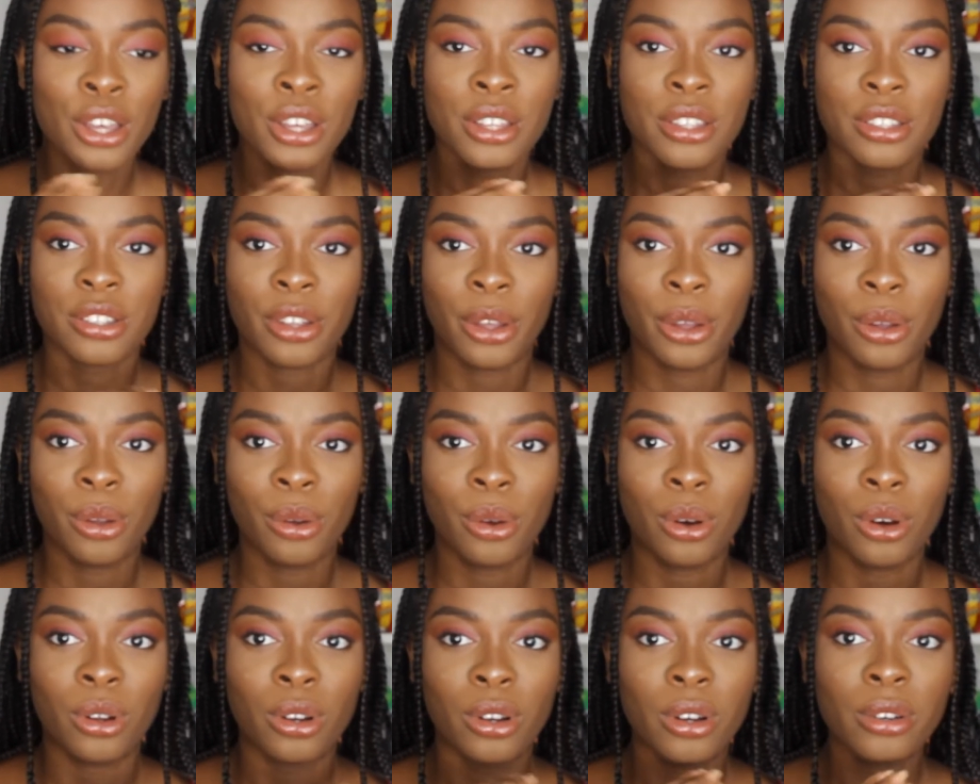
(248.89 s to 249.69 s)

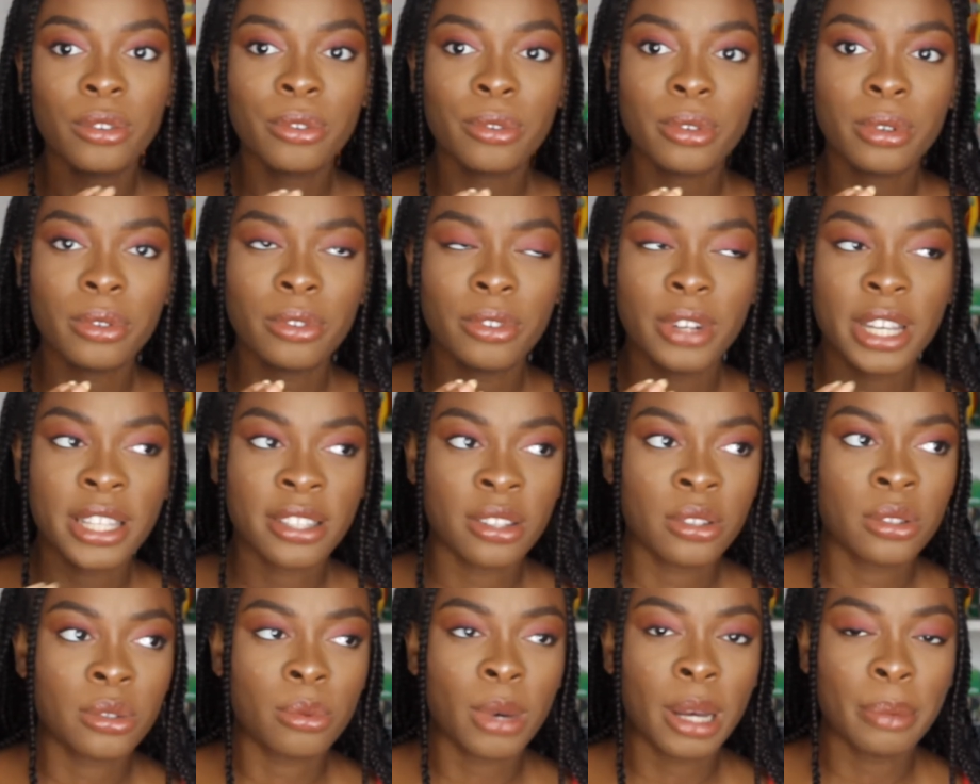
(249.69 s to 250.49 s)
So a lot of
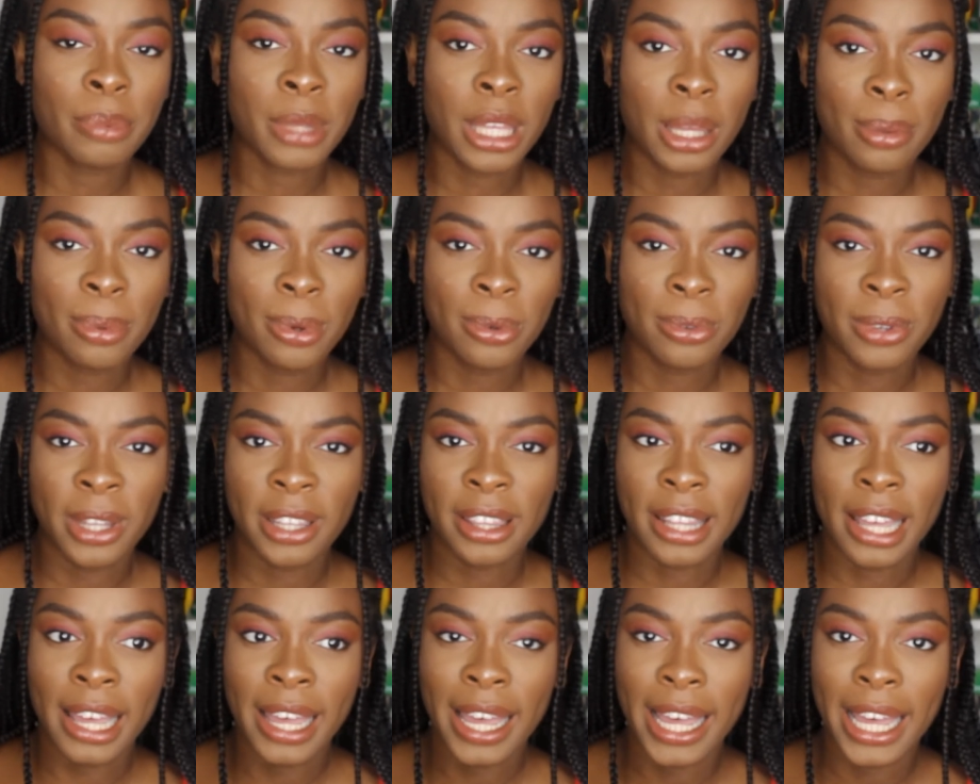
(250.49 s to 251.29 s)
reasons why people
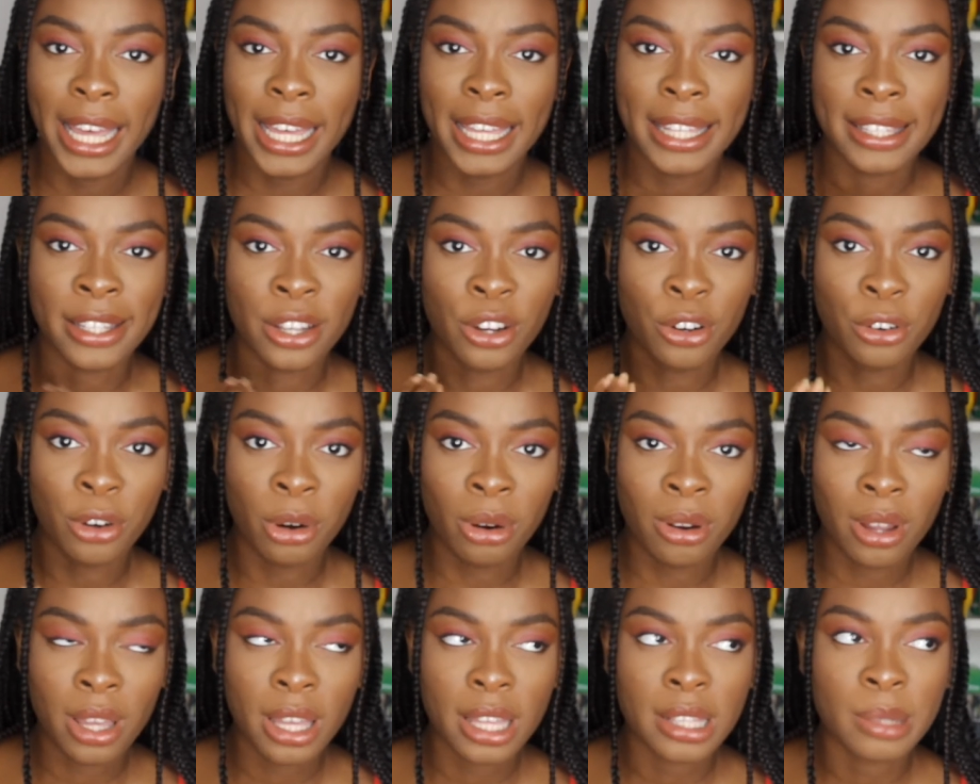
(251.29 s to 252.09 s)
think their hair isn't
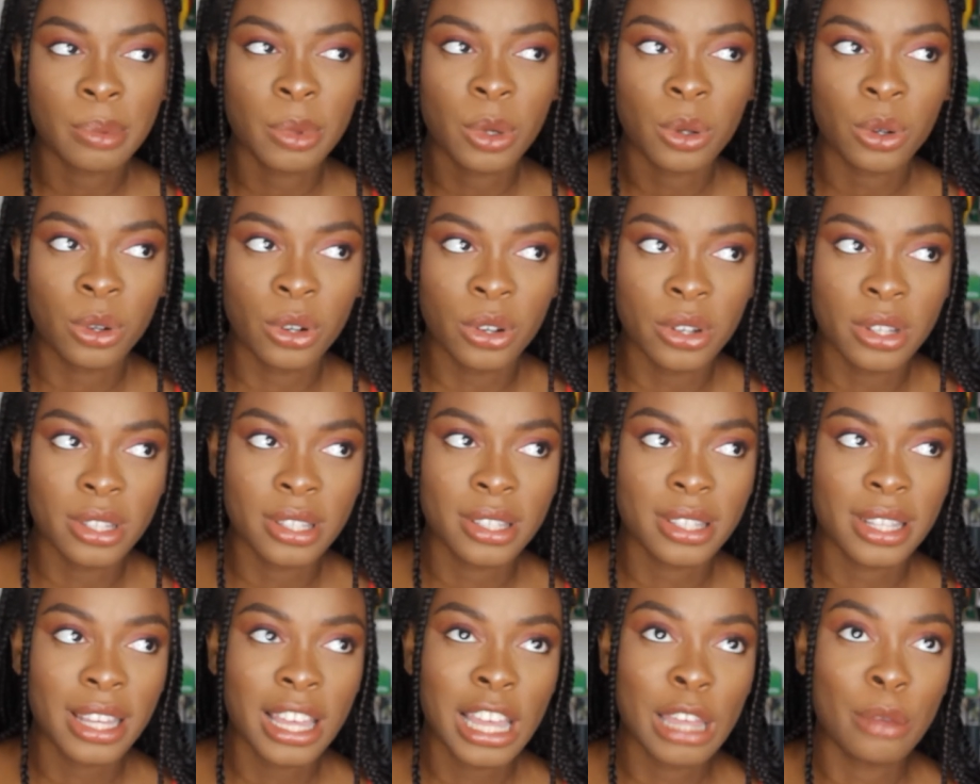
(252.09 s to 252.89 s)
growing is
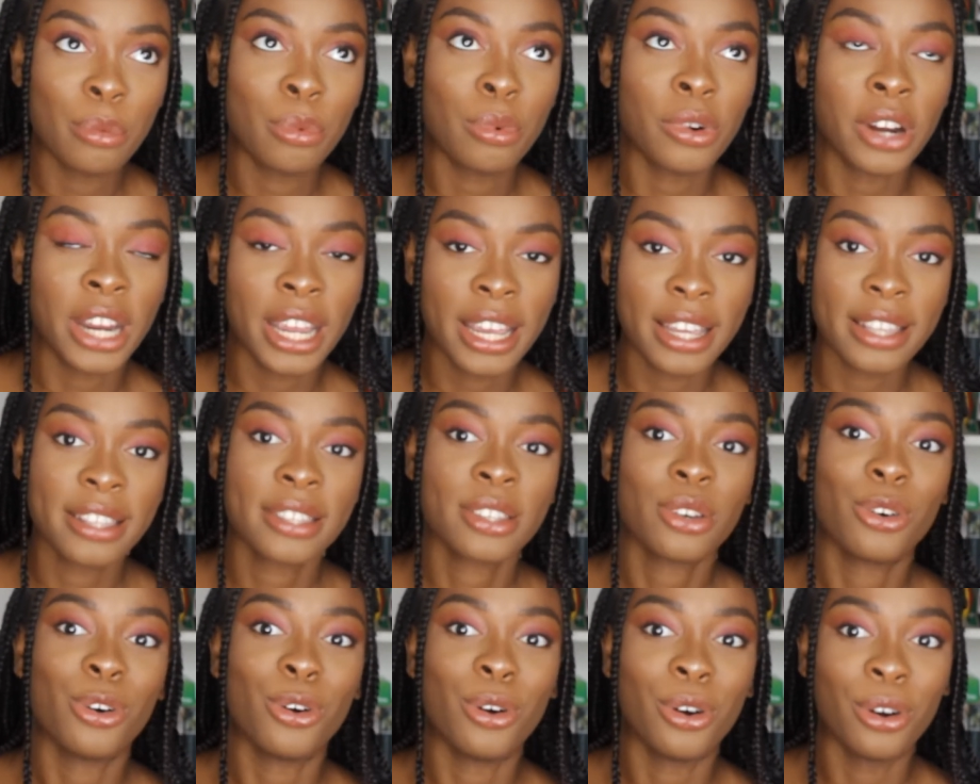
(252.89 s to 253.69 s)
because it
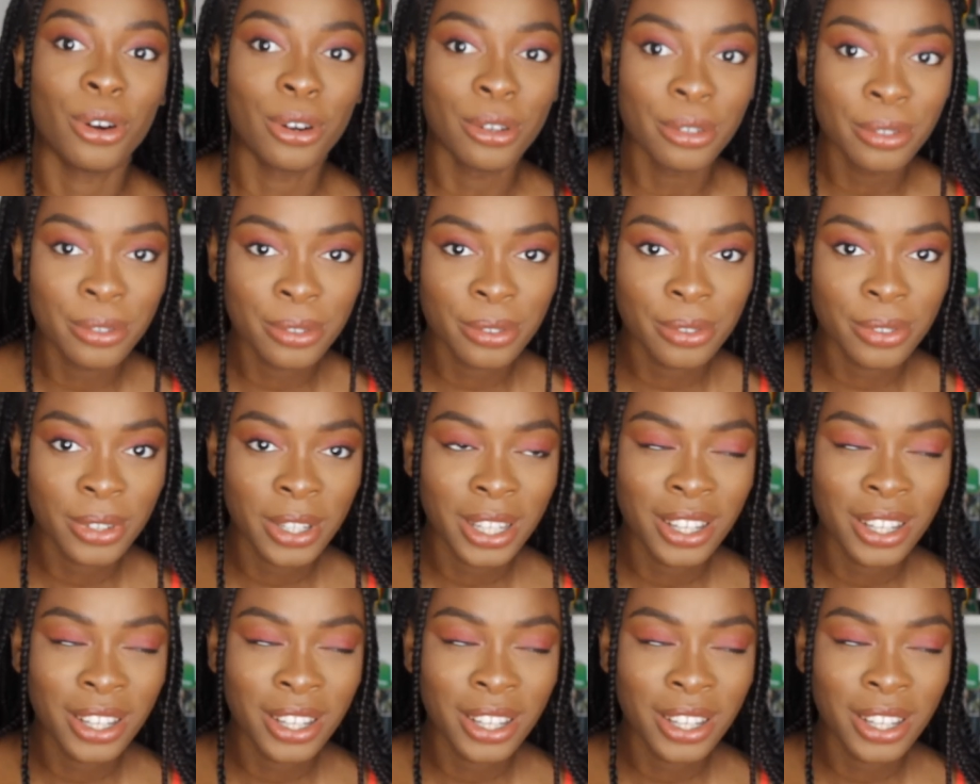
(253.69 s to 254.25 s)
breaks off.